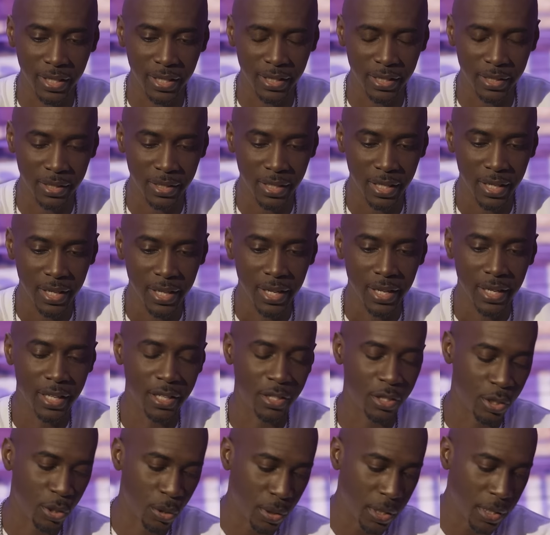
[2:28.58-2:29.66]
is, he
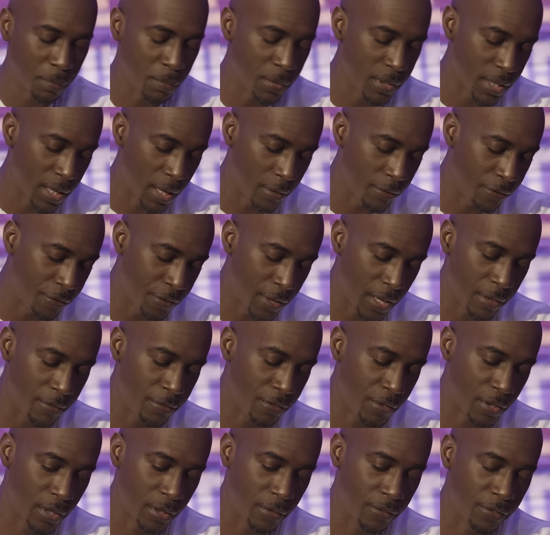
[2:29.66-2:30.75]
showed himself
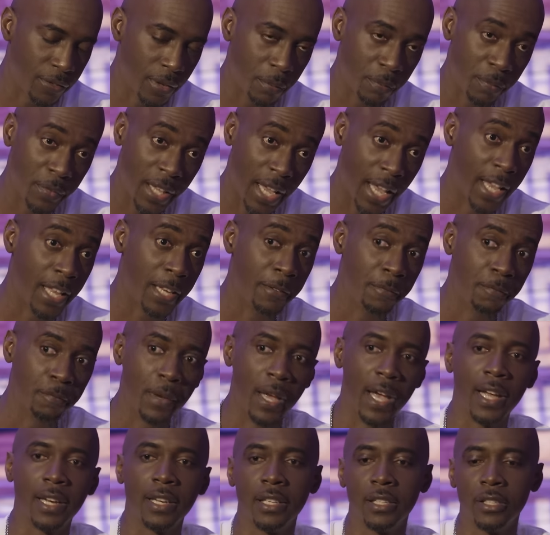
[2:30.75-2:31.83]
faithful from then,
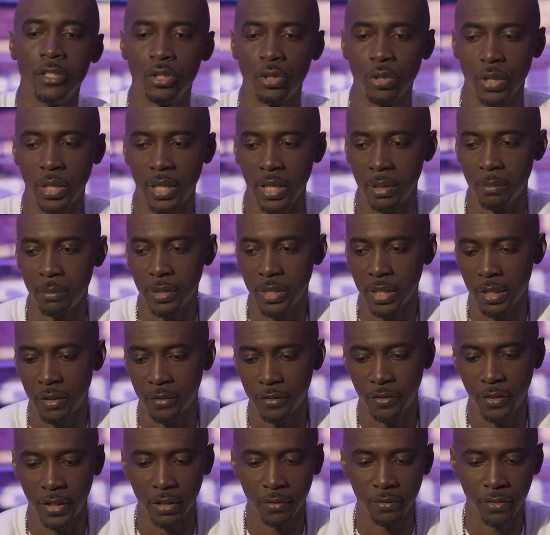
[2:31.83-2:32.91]
and he's showing himself
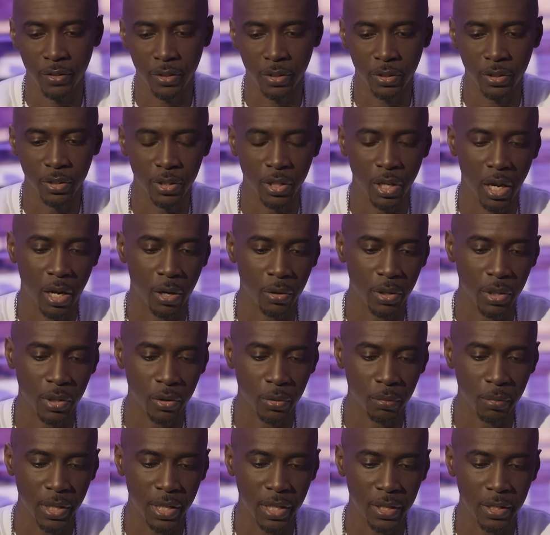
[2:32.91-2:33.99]
faithful to now, you know,
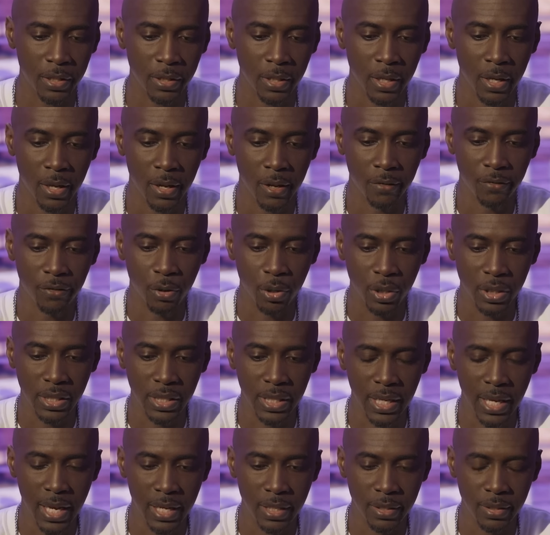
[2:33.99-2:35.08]
because 40
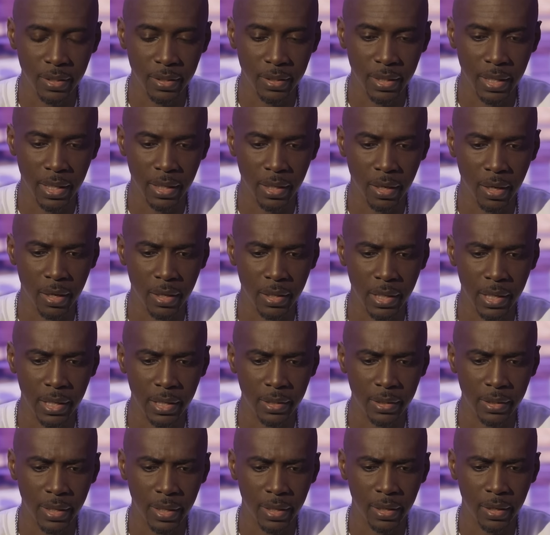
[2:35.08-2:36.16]
years is
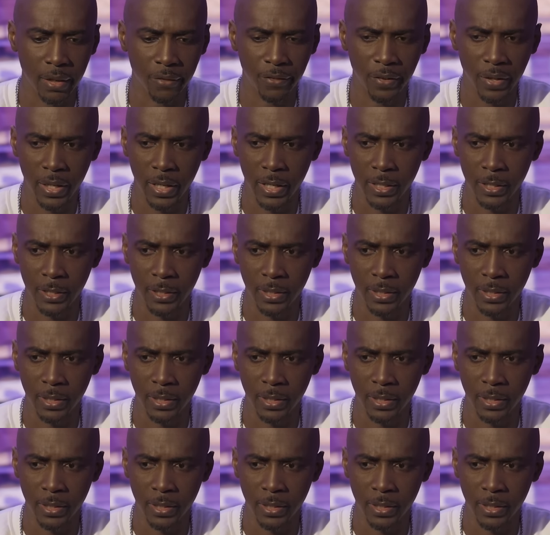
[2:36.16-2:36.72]
significant